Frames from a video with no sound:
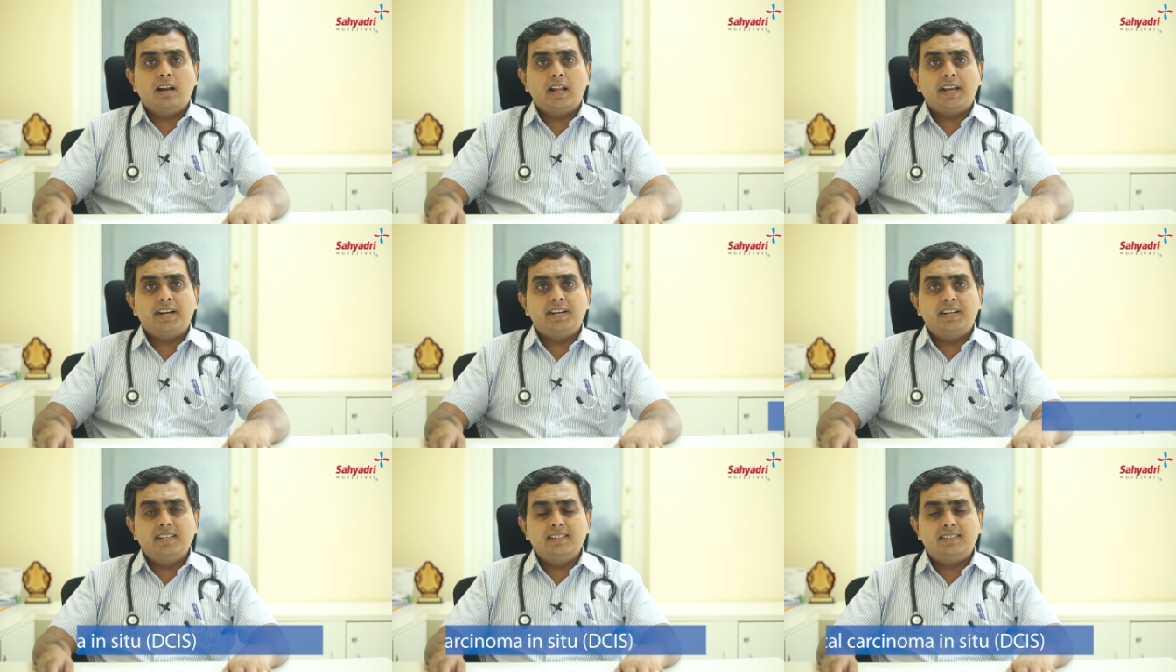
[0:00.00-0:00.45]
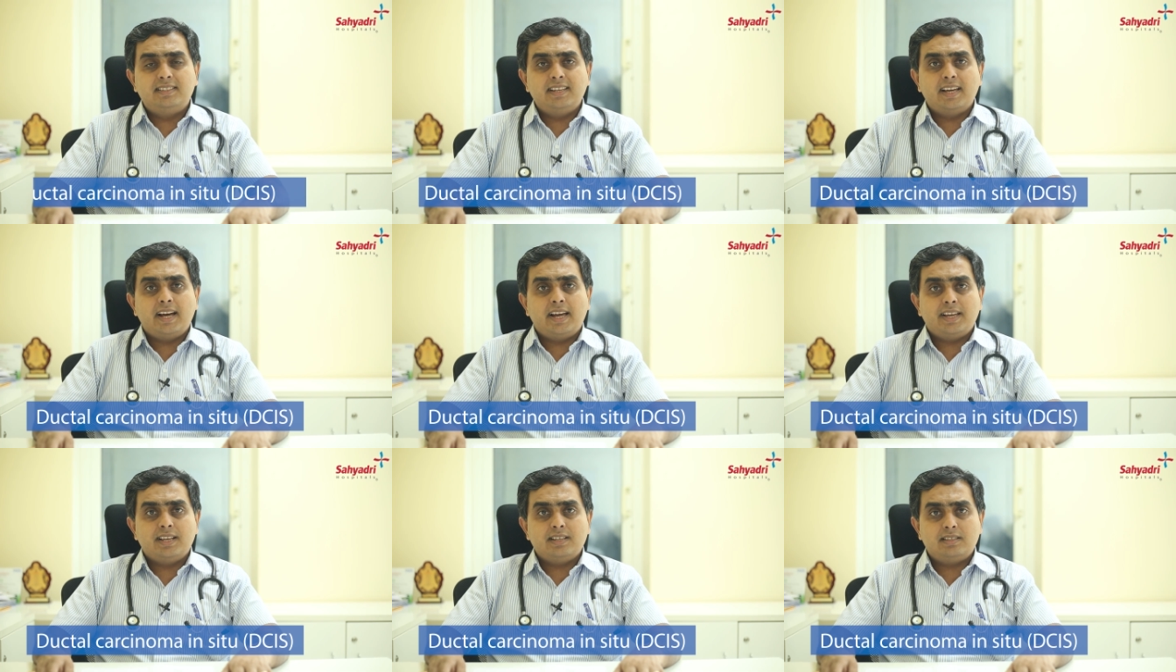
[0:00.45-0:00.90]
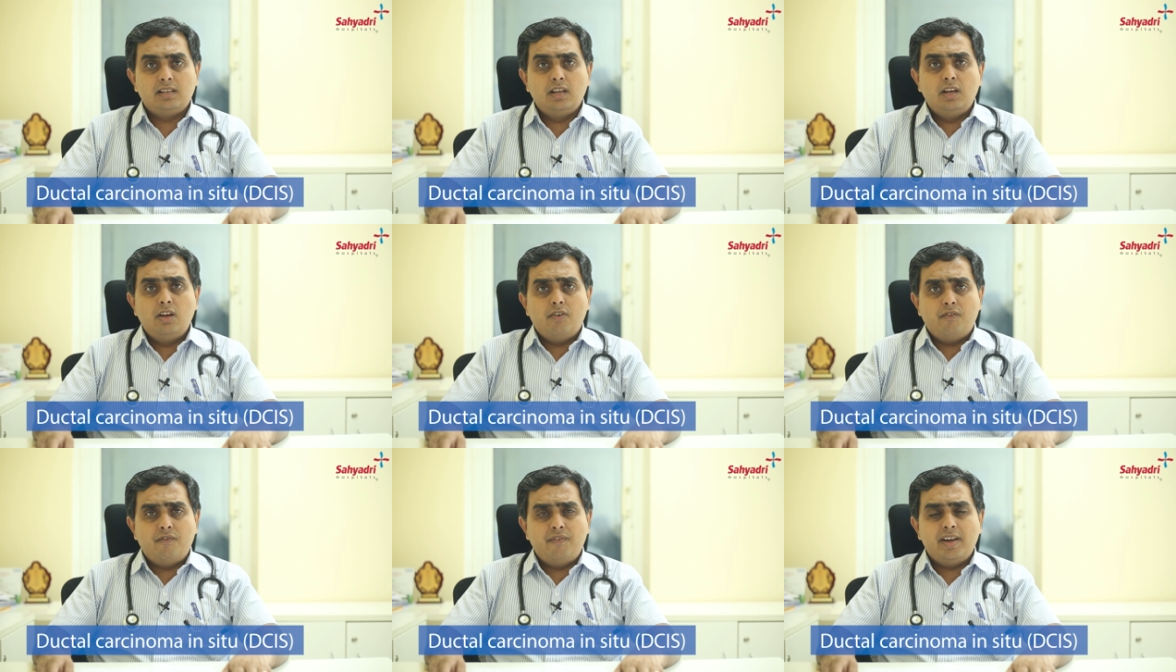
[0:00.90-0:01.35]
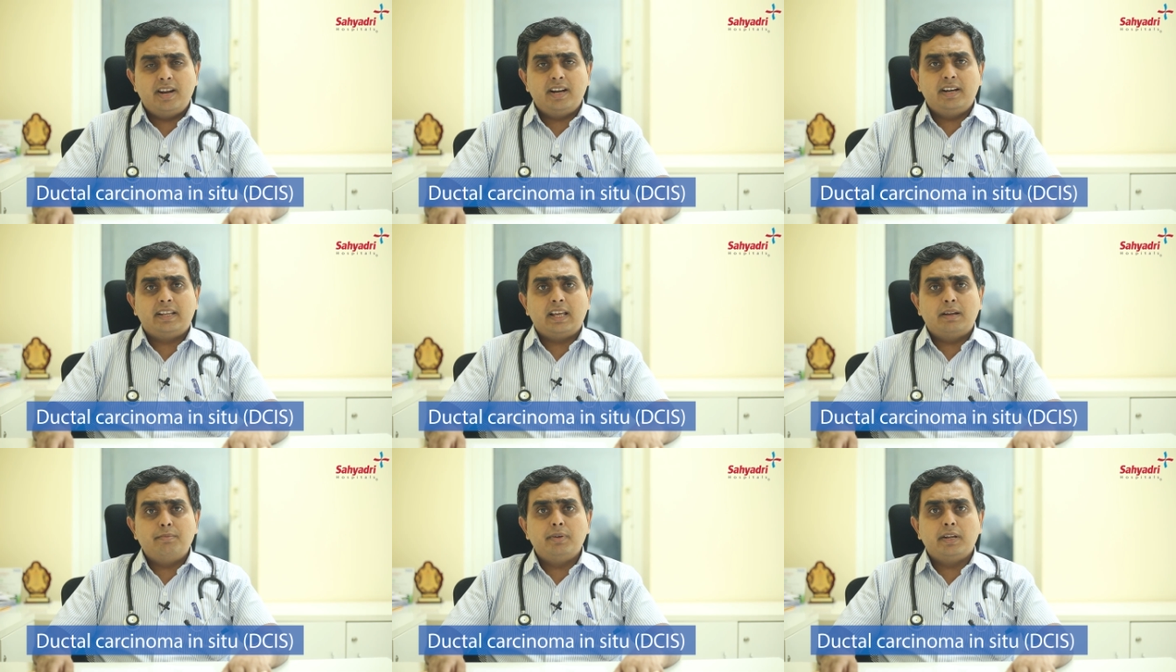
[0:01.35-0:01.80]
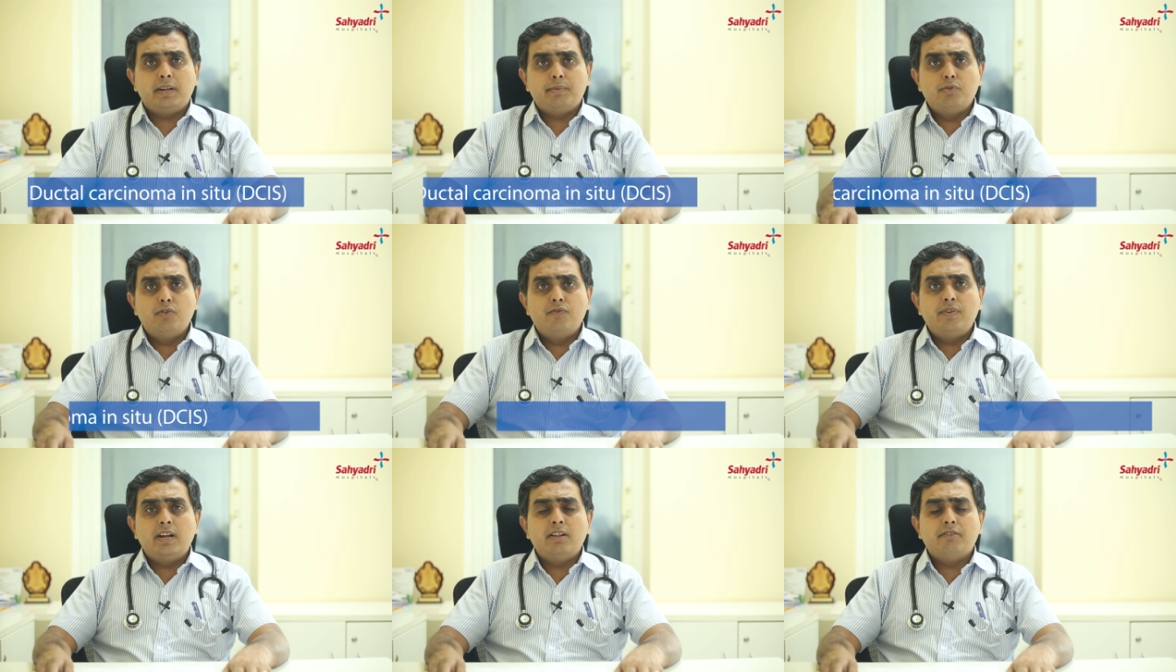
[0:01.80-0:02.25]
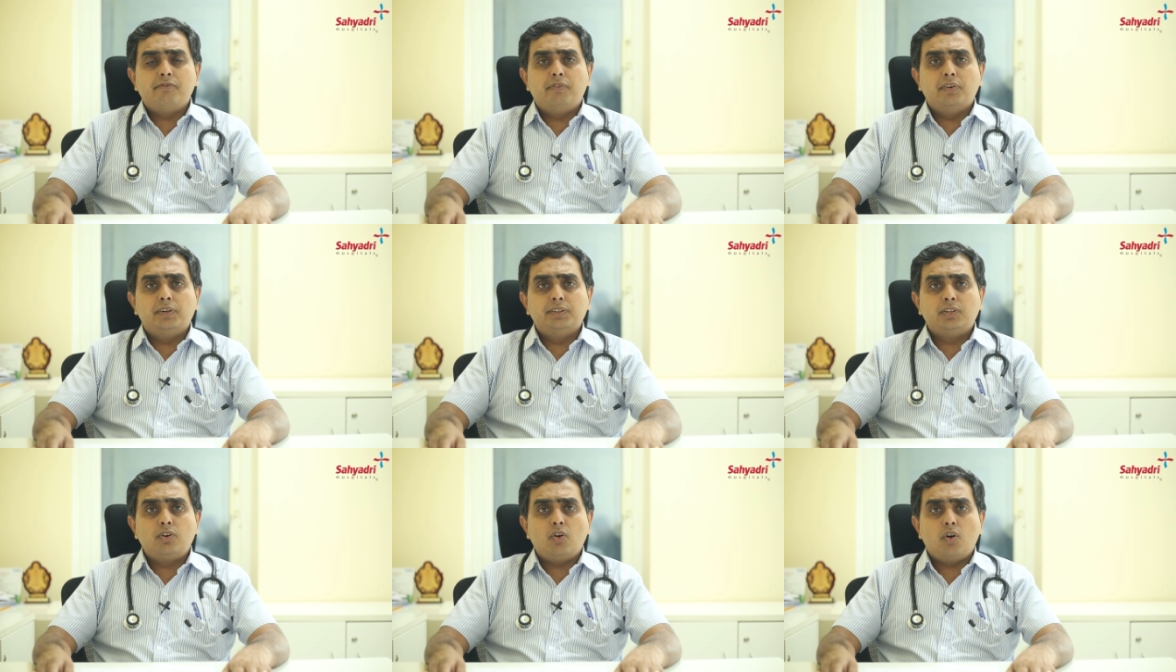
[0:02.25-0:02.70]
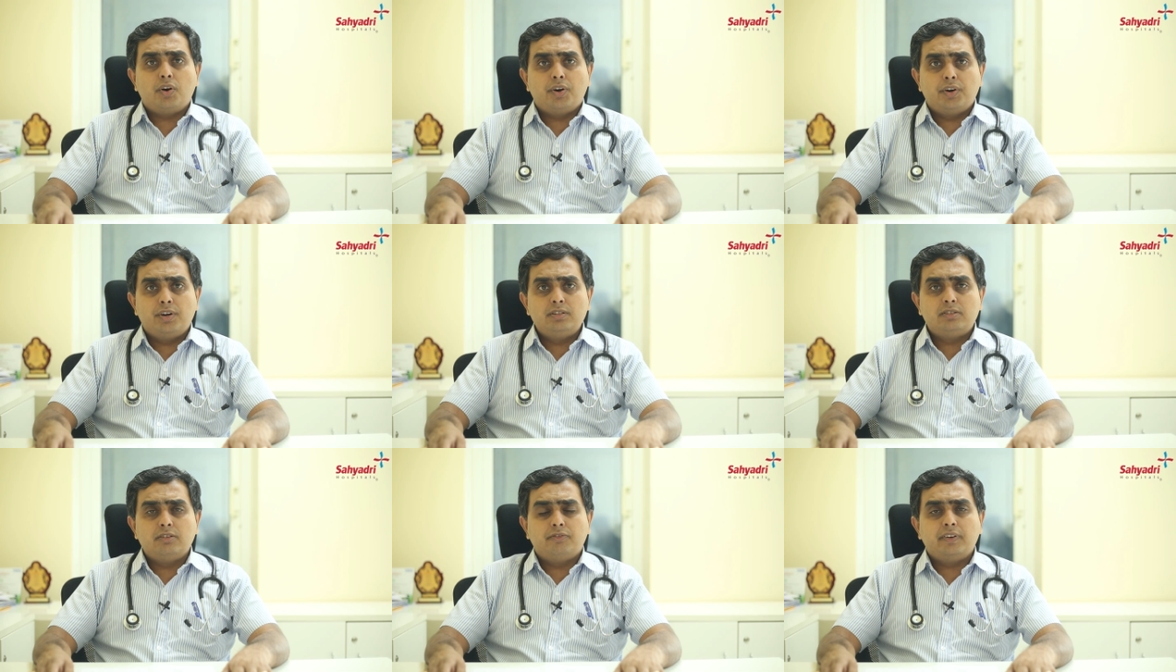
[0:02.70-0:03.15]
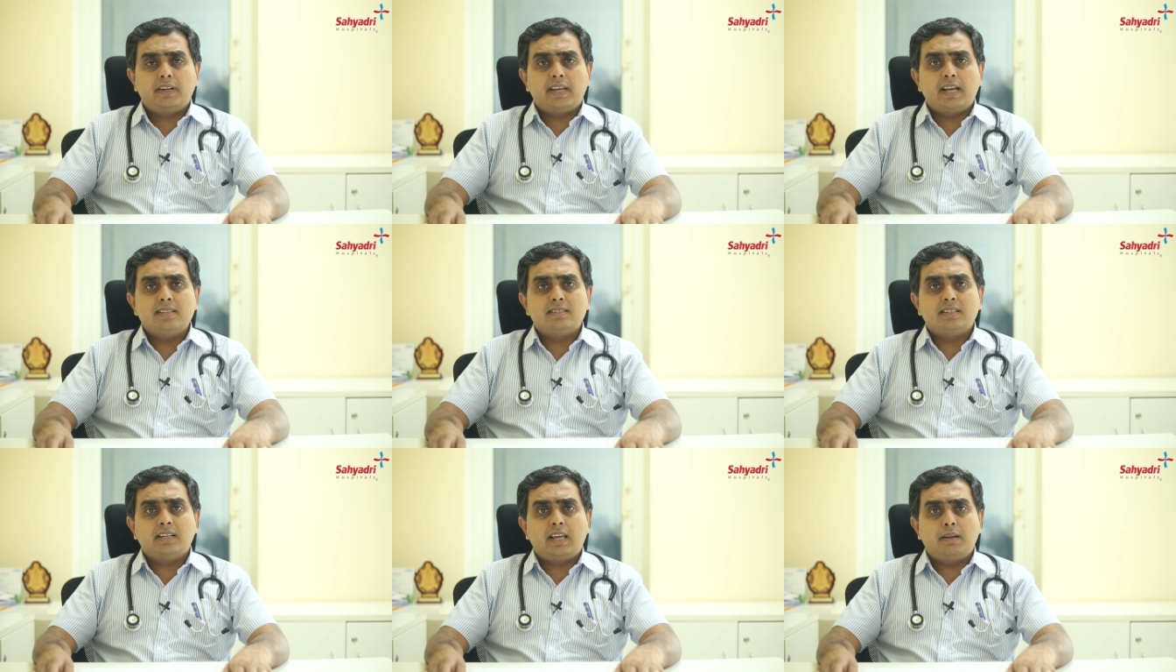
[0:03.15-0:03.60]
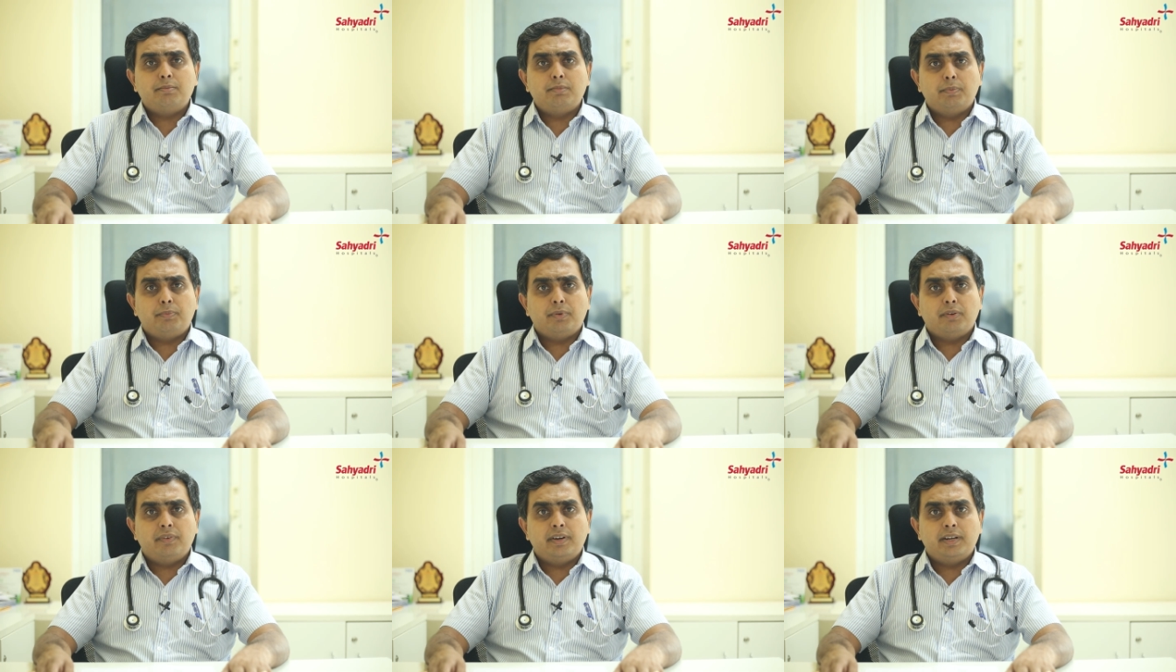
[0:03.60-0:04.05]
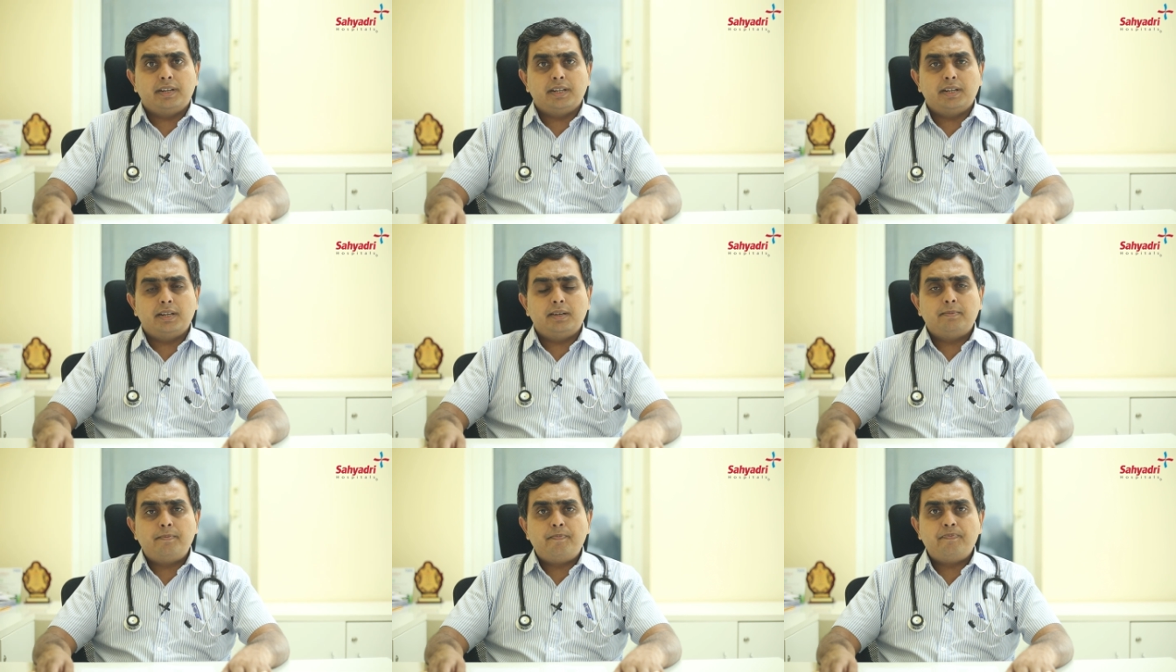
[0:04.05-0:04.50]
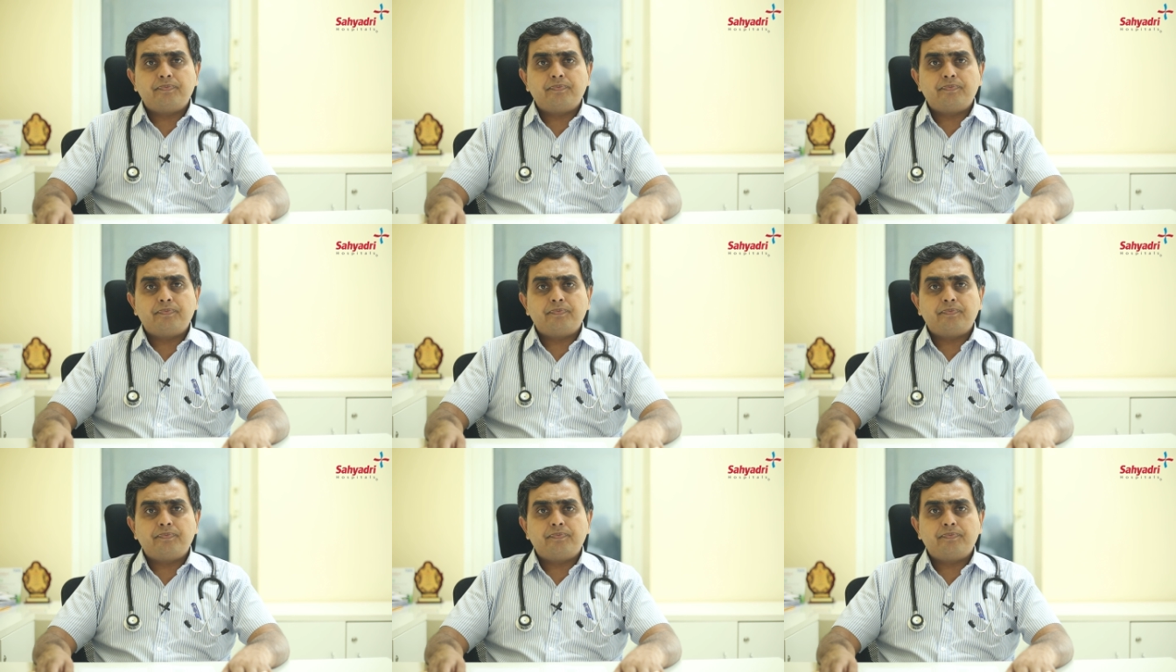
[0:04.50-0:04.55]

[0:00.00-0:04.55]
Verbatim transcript: like D C I S, where it can be removed and the further occurrence of a cancer can be prevented.